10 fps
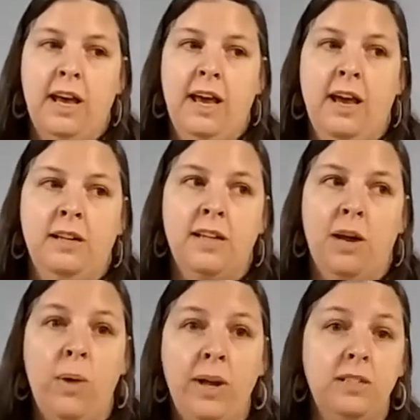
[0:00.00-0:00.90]
And
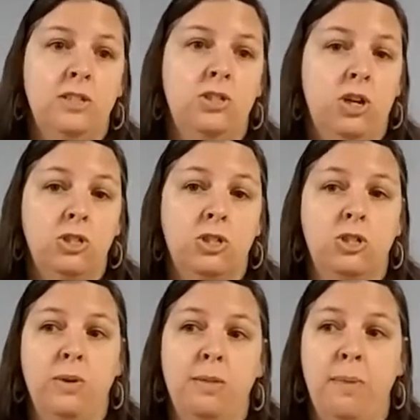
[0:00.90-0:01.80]
I went to
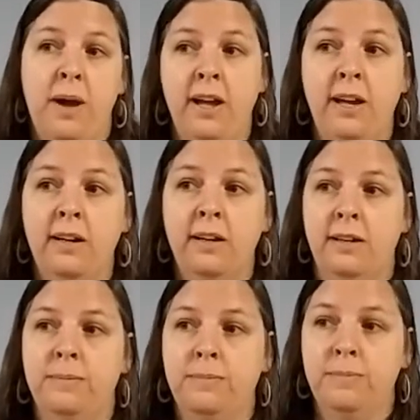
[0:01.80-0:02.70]
church with my
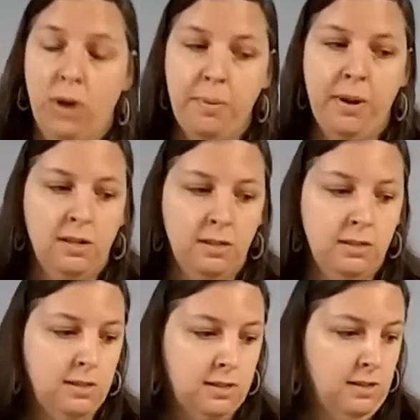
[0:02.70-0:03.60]

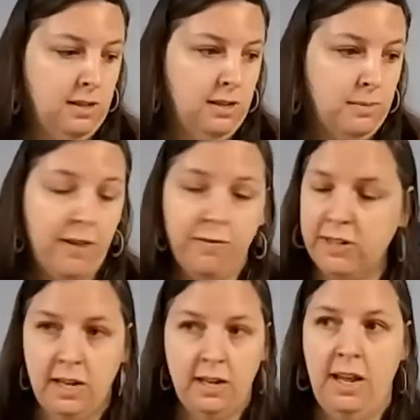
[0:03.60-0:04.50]
grandparents every
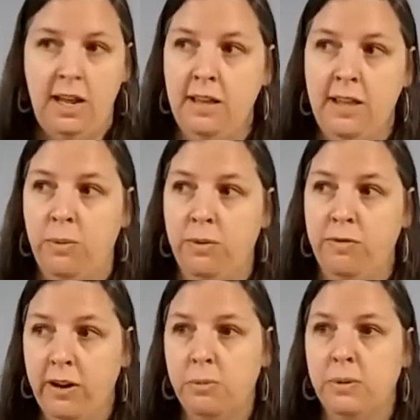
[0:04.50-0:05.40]
Sunday. They were
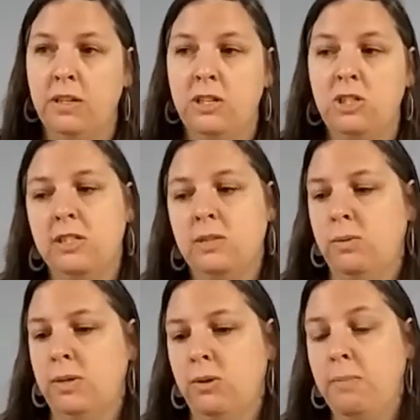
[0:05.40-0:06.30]
very religious. We
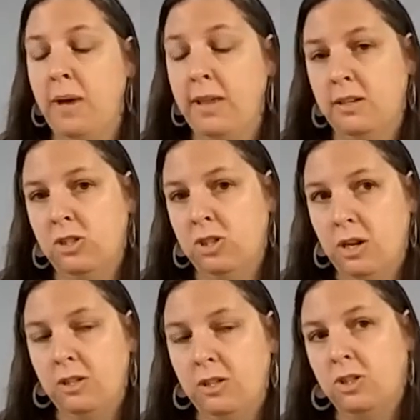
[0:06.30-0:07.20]
went to a Methodist
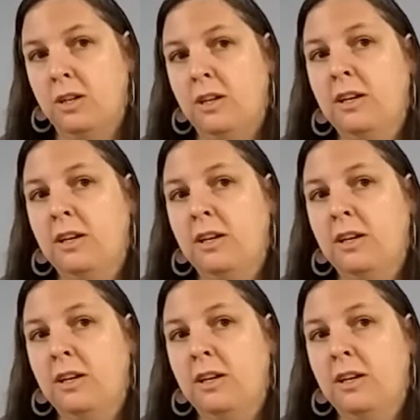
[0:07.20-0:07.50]
church.